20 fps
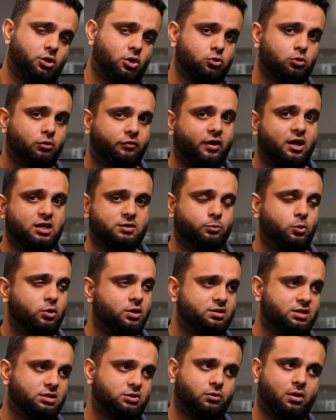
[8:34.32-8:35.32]
Your two fast
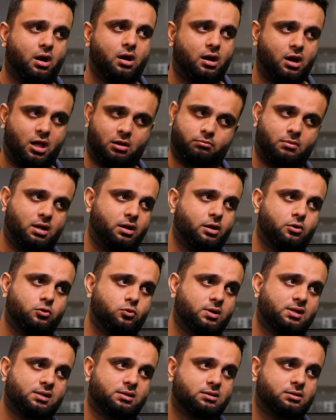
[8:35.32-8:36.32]
bowlers are Surangal Akmal and
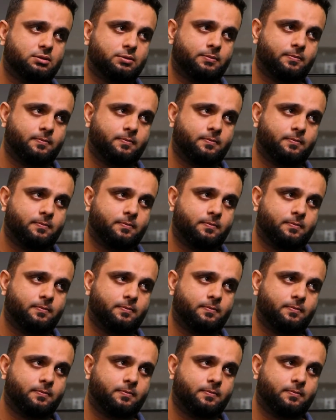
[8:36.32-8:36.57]
who else?